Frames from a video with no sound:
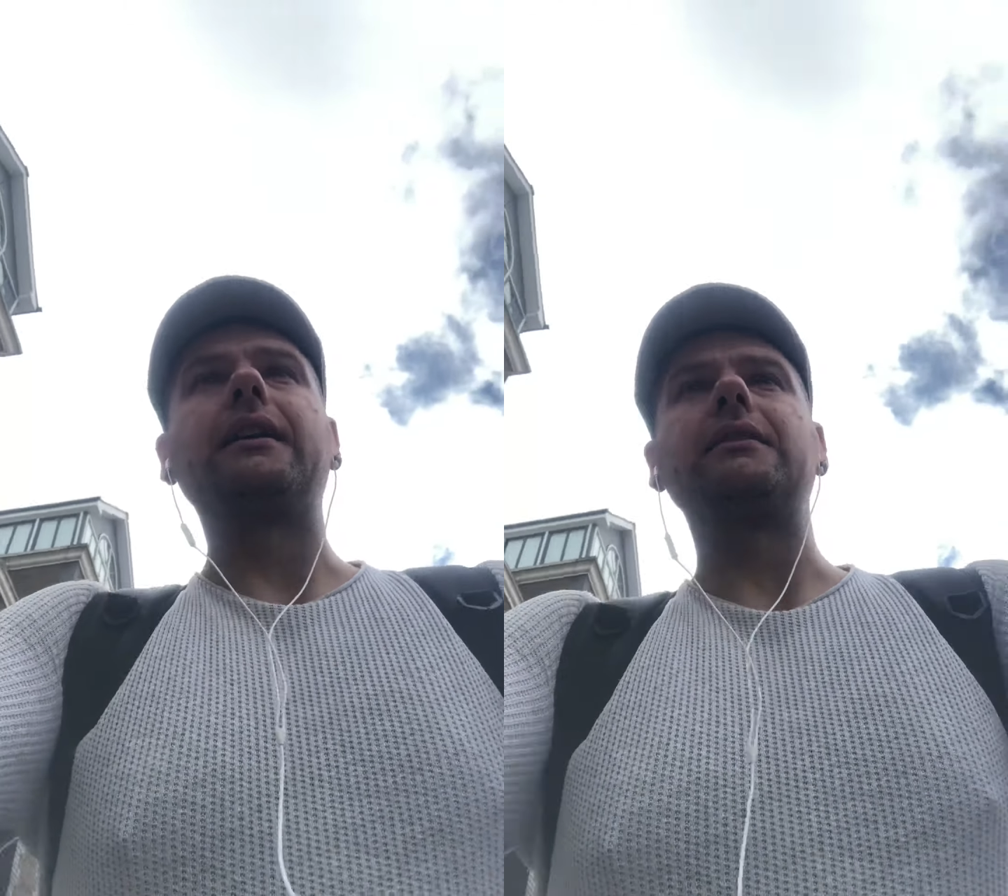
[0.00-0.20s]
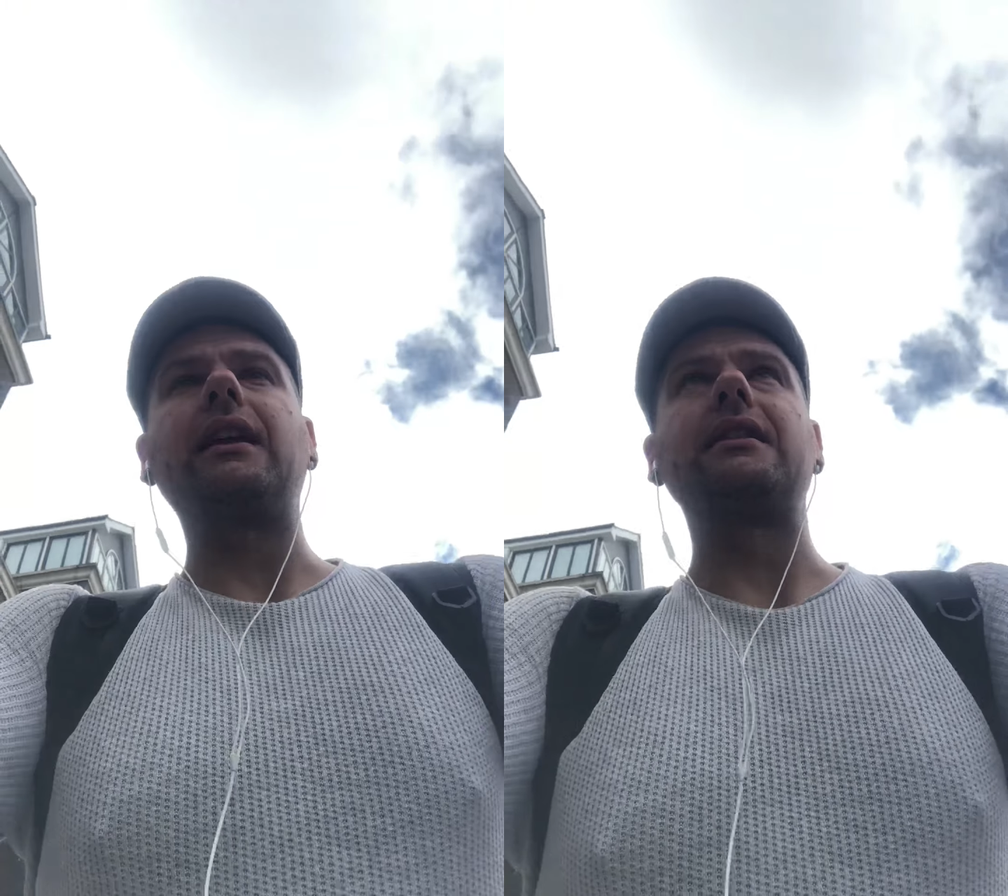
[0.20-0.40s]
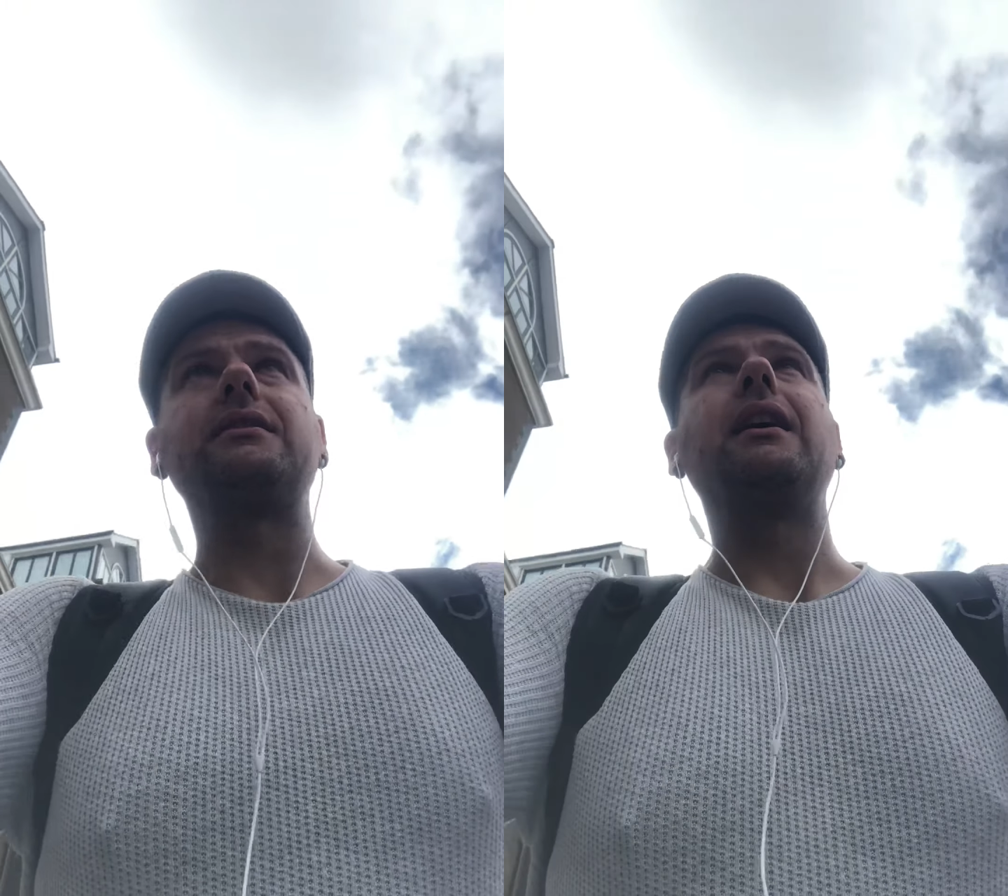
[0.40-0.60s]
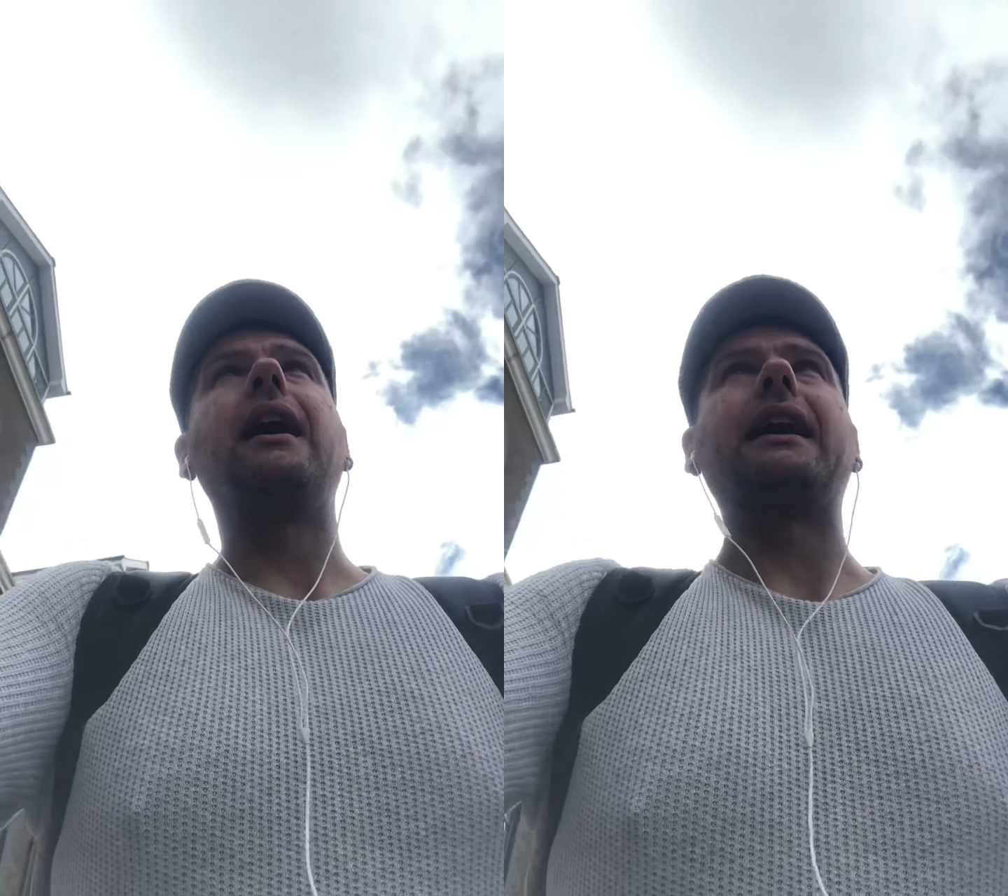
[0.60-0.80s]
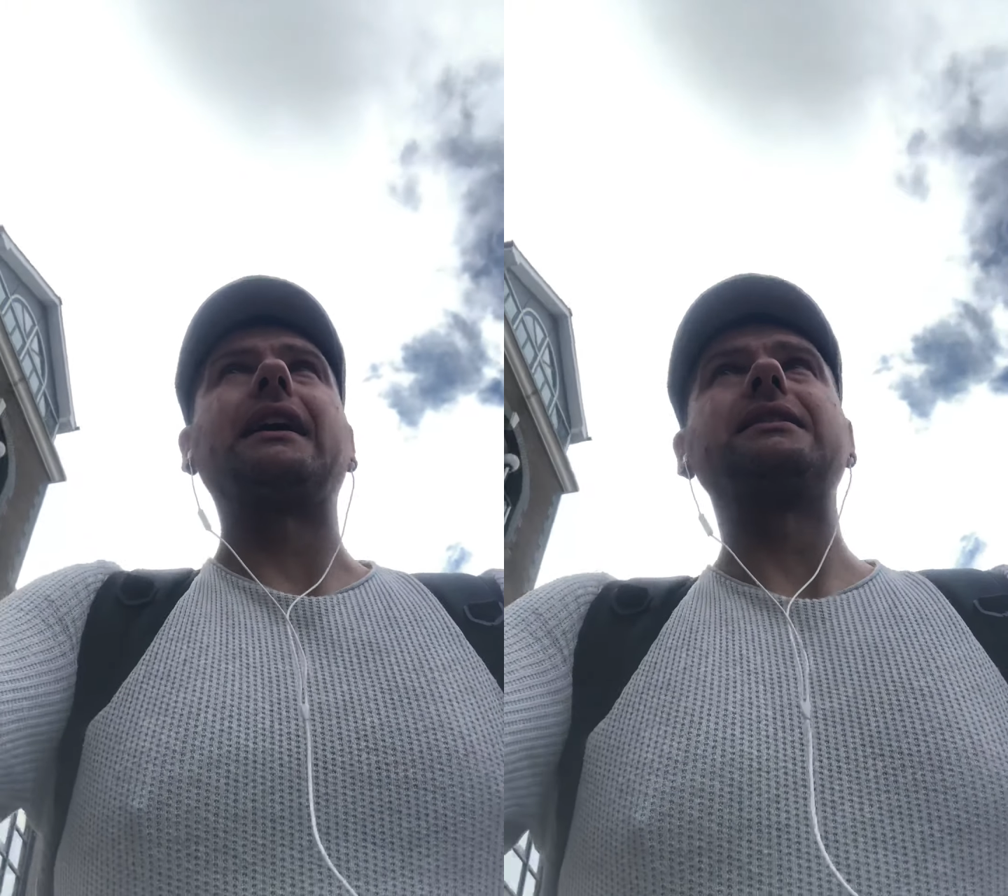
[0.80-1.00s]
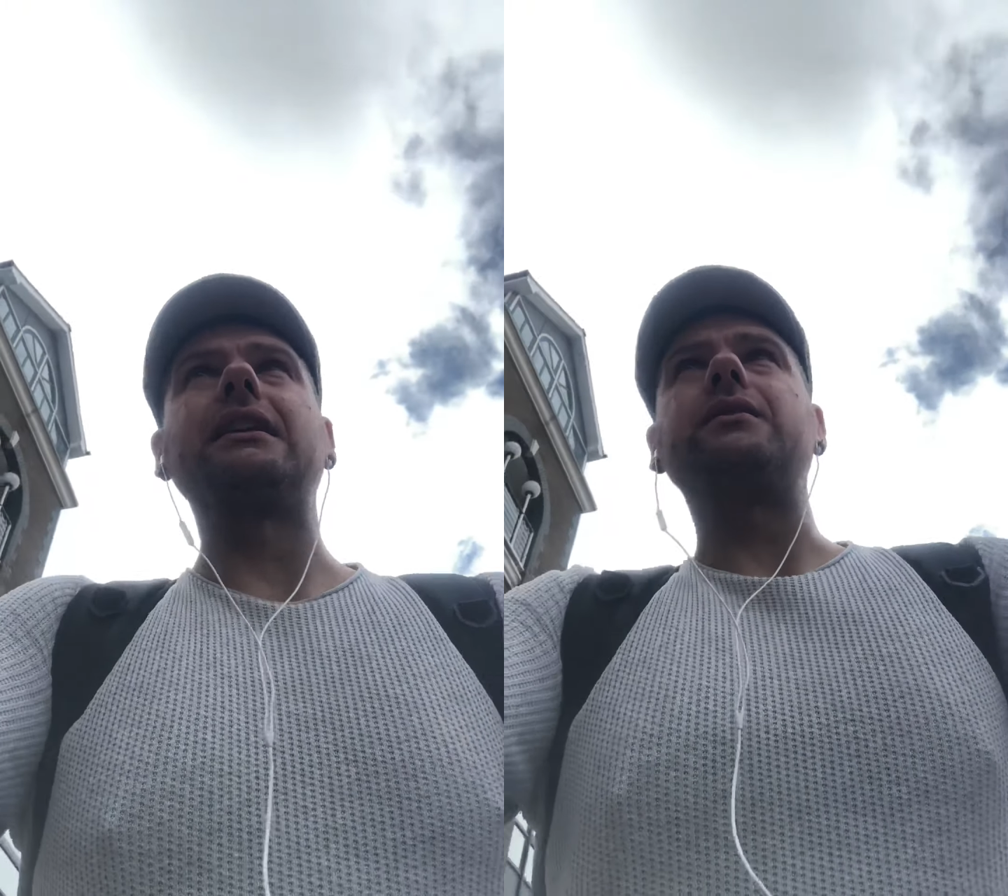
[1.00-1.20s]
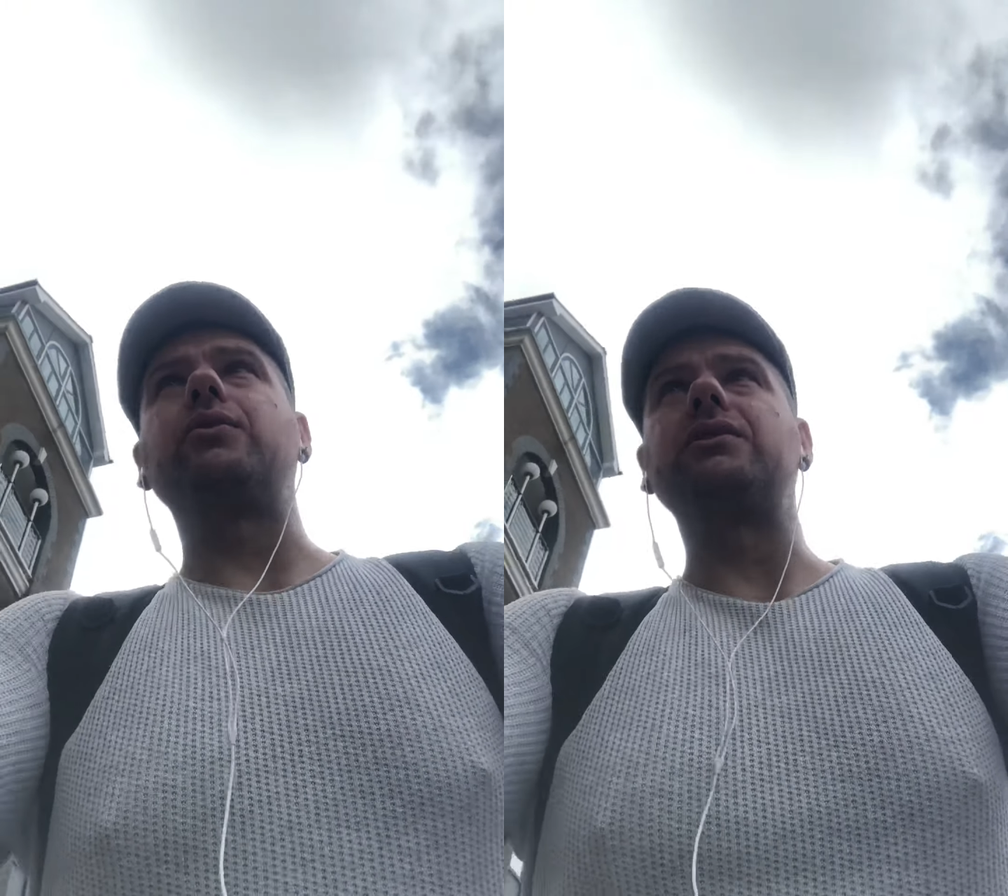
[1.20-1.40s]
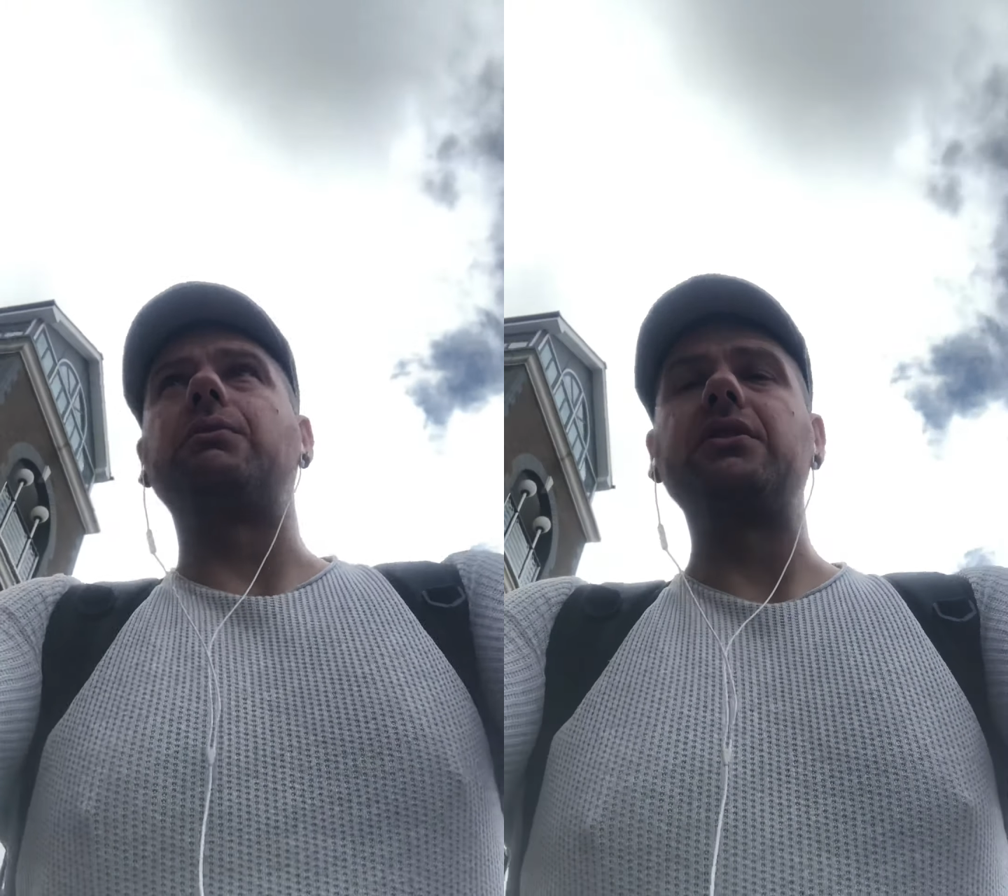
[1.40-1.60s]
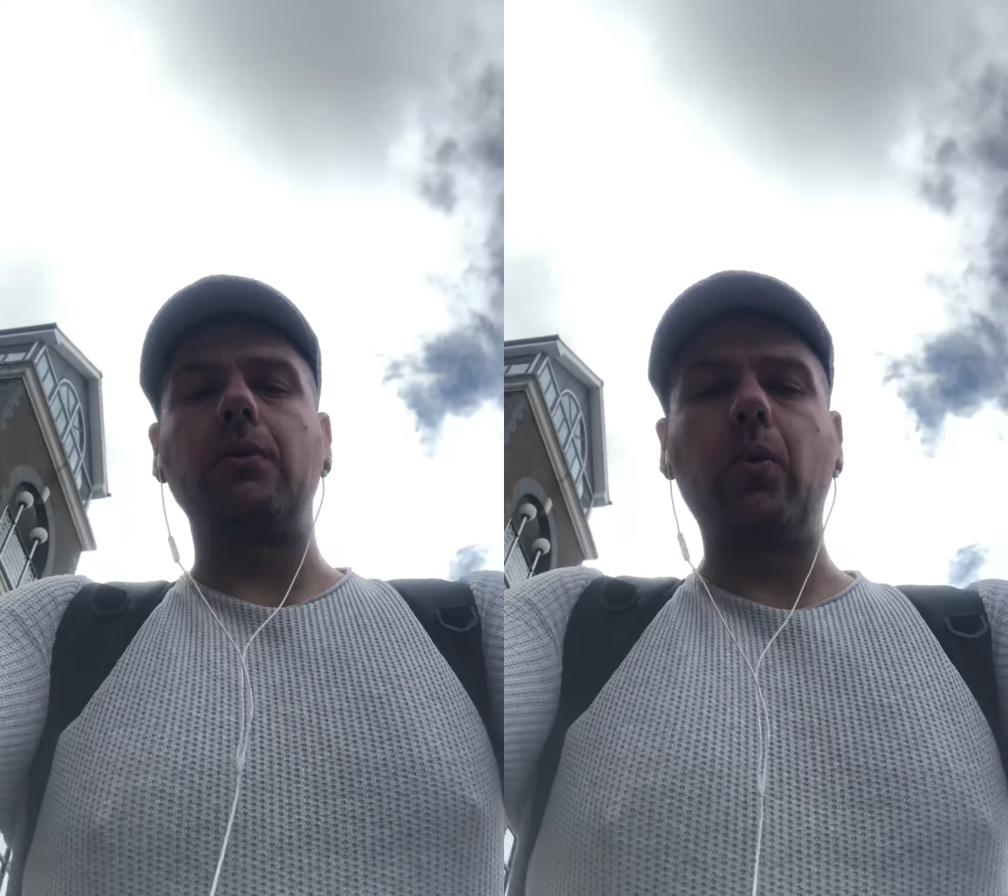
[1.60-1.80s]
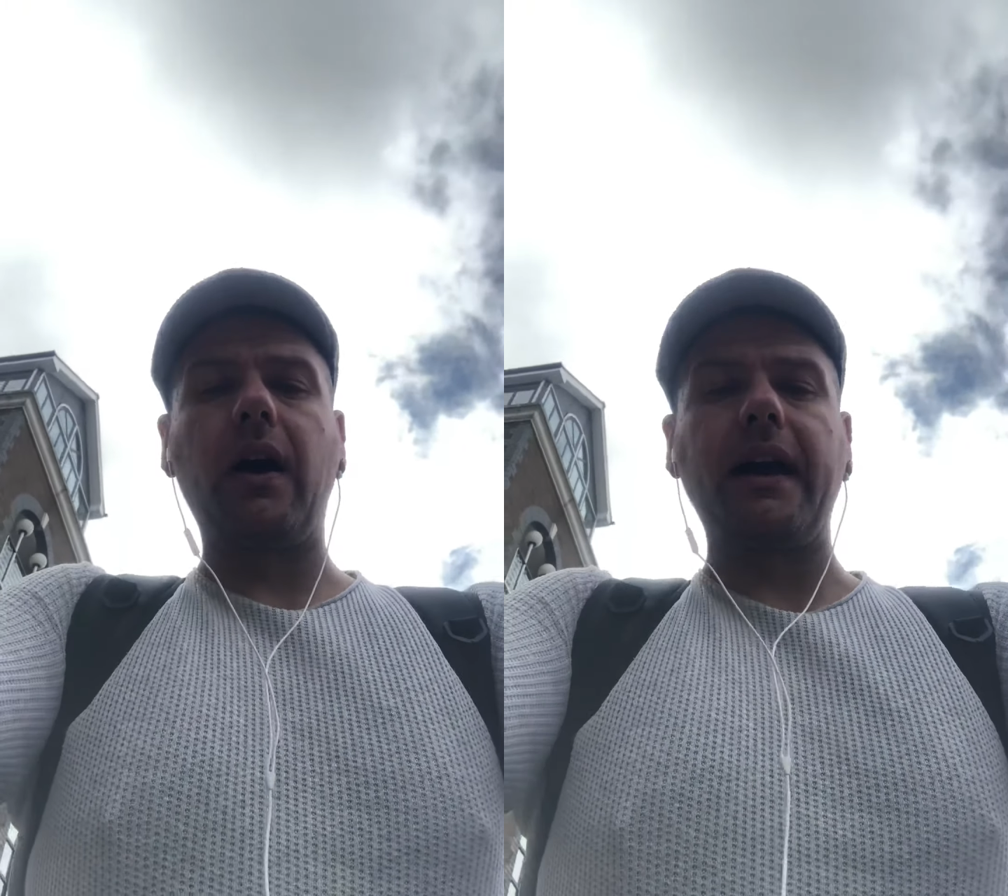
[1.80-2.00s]
that's I guess that was the reason
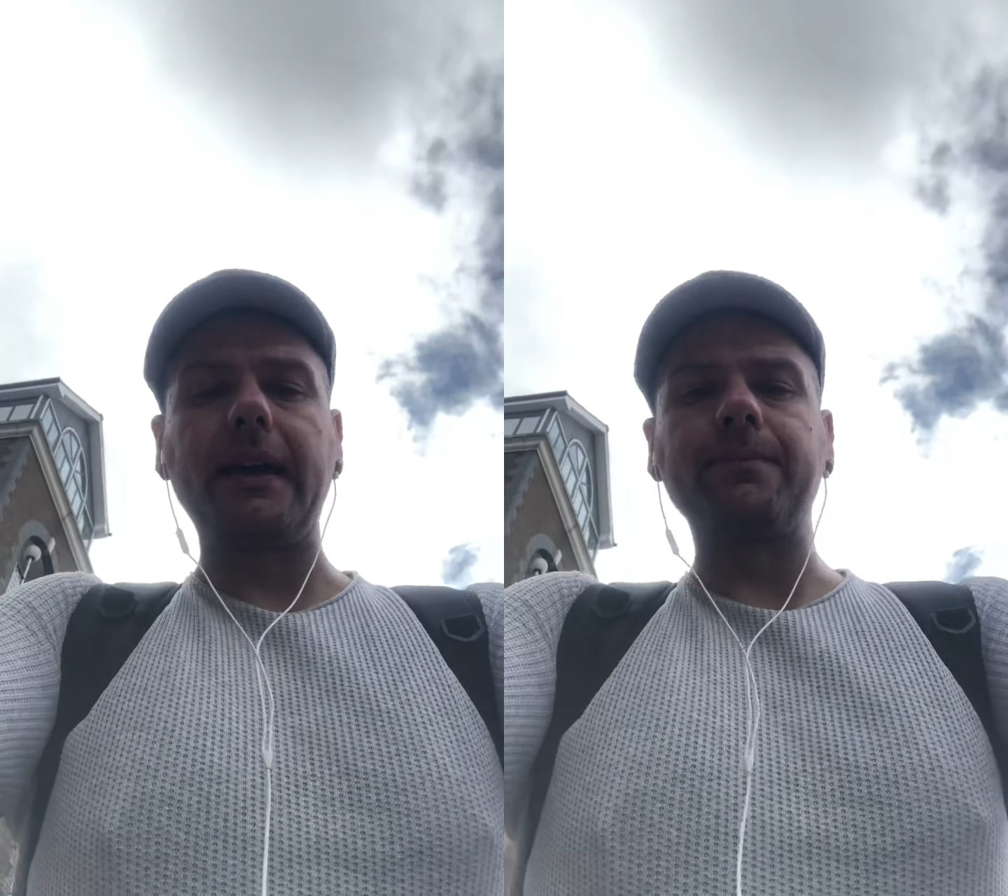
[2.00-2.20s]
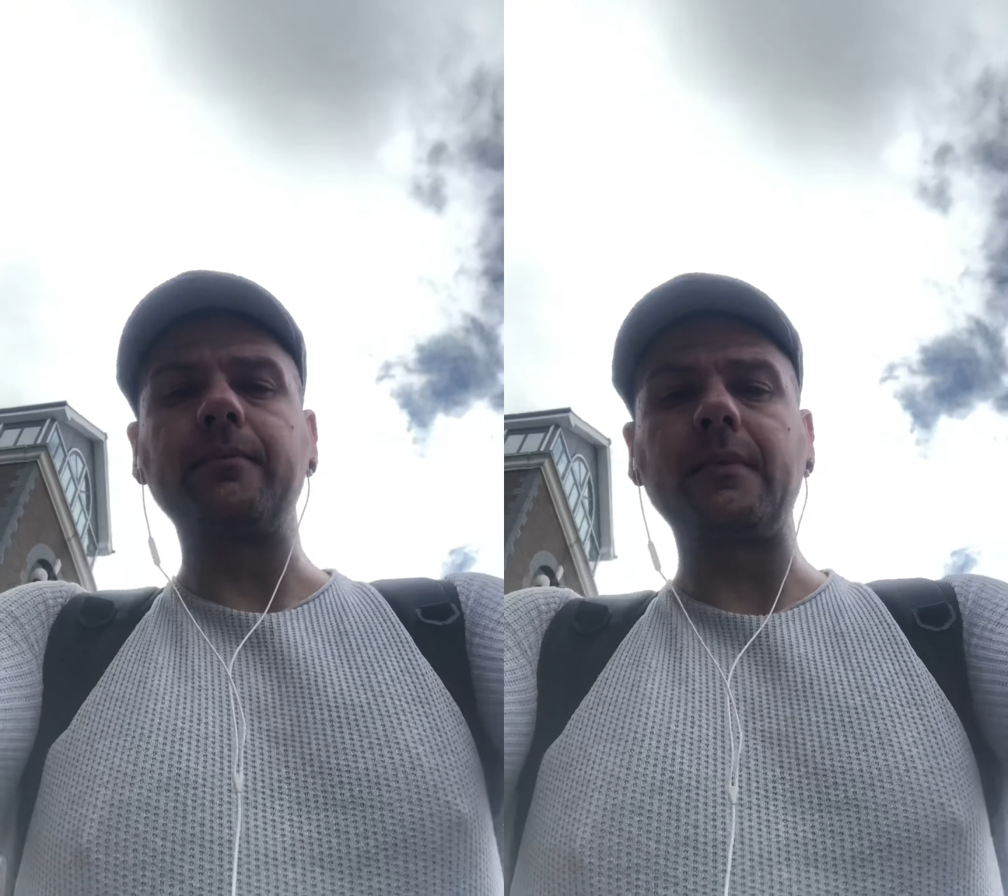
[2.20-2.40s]
why